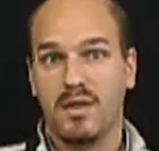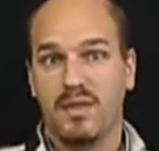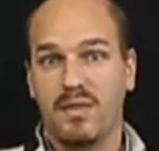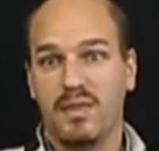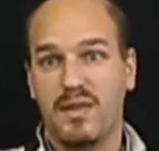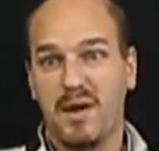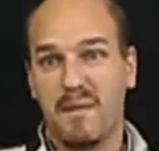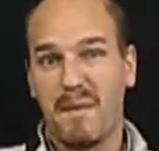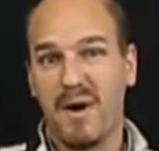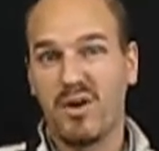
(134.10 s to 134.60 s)

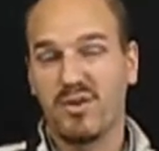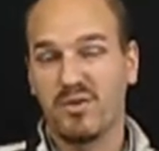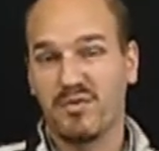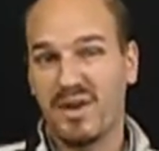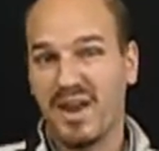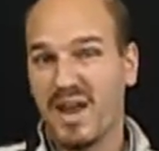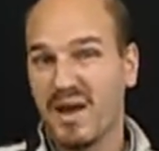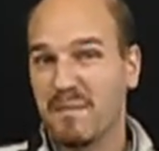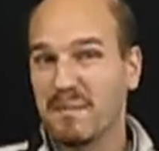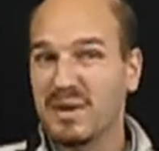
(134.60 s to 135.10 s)
the amount
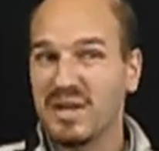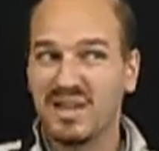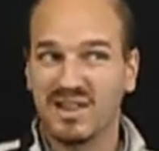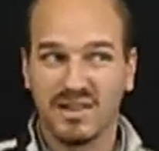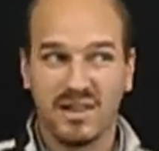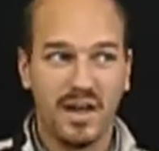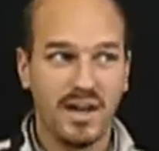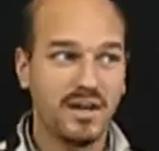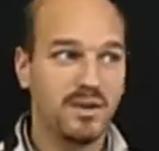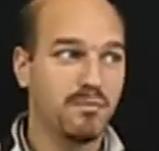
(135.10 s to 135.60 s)
of
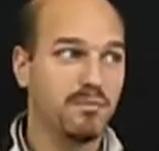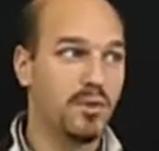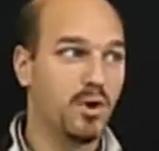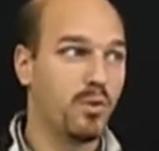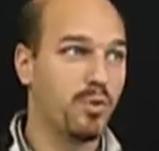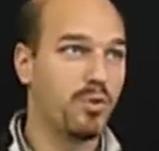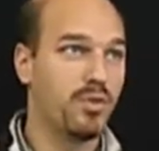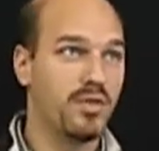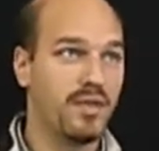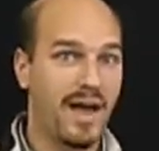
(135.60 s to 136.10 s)
ambient light,
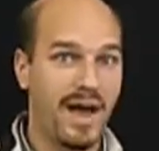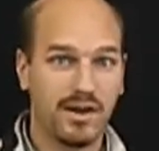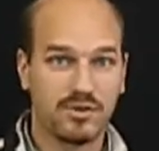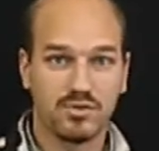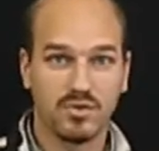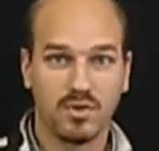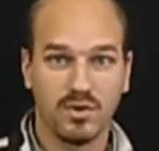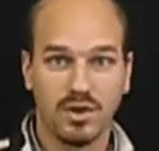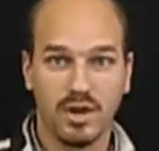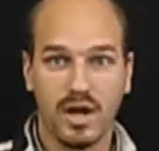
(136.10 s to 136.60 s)
both
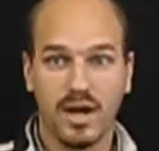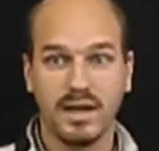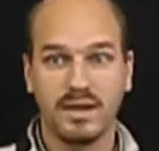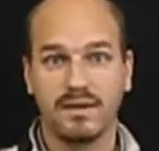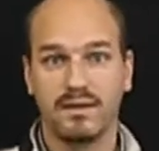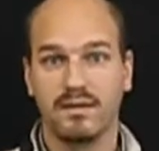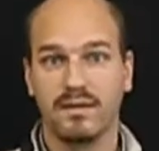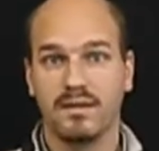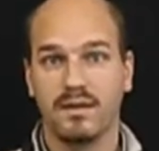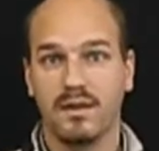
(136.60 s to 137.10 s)
natural light